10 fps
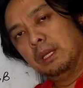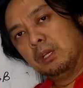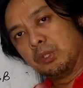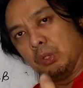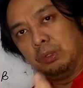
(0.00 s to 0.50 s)

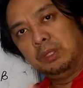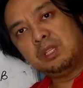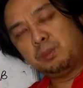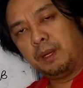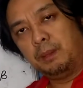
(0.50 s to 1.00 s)
So
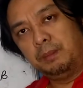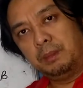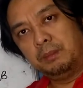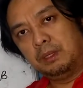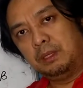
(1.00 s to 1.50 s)
this
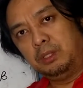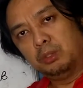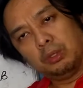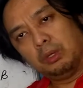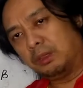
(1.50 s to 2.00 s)
problem uh, you
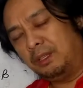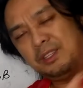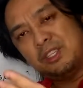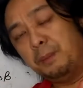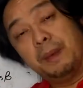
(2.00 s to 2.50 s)
thought it
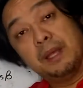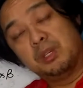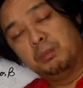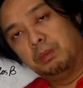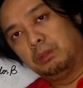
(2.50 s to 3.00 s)
is
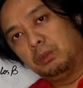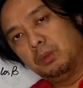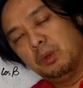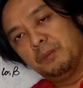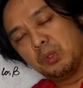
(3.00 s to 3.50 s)
impossible
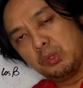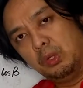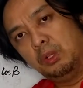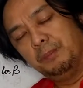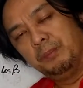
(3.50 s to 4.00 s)
to, to
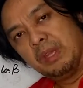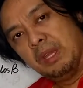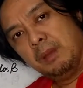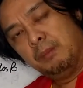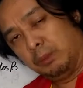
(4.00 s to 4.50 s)
solve
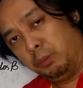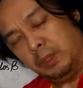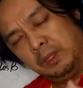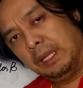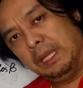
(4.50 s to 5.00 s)
but
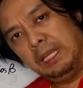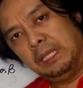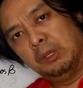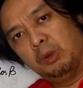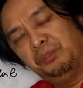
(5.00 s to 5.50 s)
with the
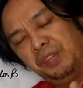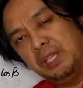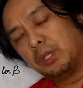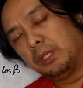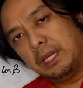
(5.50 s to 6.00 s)
aid of
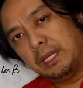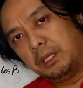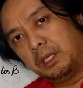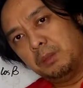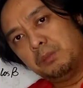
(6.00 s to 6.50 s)
phasor
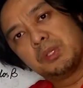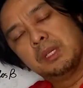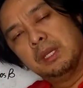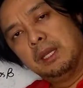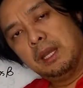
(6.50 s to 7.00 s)
diagrams
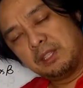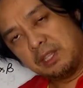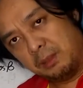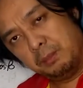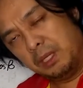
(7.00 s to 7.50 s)
as I
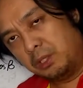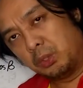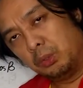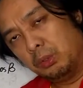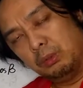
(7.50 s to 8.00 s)
have
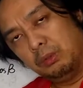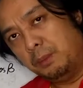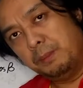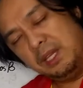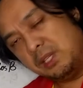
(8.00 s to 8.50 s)
mentioned on the
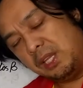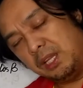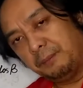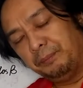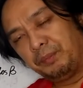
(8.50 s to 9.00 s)
basic
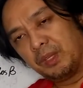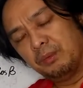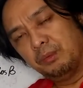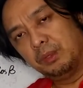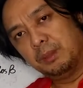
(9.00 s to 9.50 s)

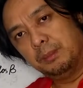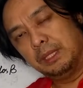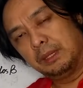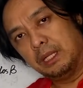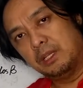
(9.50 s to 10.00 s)

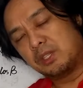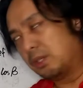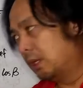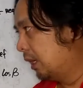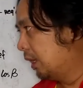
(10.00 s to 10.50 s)

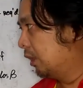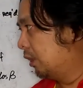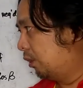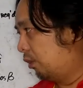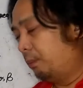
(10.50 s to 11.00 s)
fundamentals
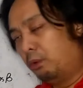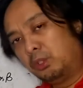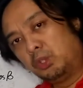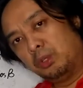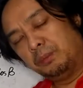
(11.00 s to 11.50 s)
or
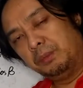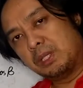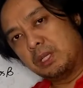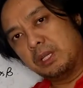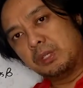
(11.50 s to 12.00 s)
module of
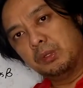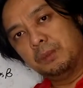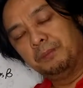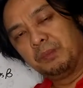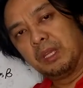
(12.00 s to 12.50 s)
this
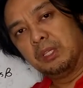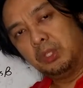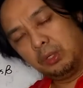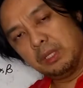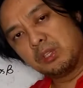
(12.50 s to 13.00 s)
lesson
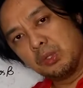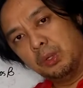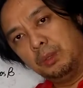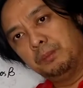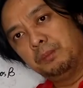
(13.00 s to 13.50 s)
you can
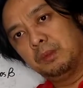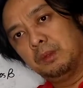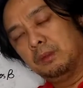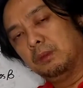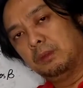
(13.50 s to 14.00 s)
solve
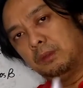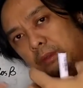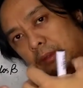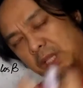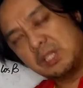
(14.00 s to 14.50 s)

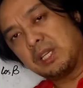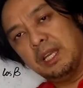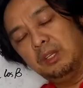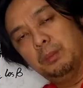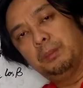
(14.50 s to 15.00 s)
this
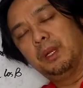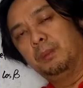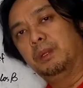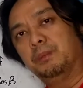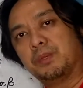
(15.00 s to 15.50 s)
kind of
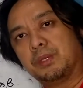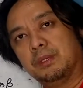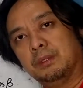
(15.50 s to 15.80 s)
problems.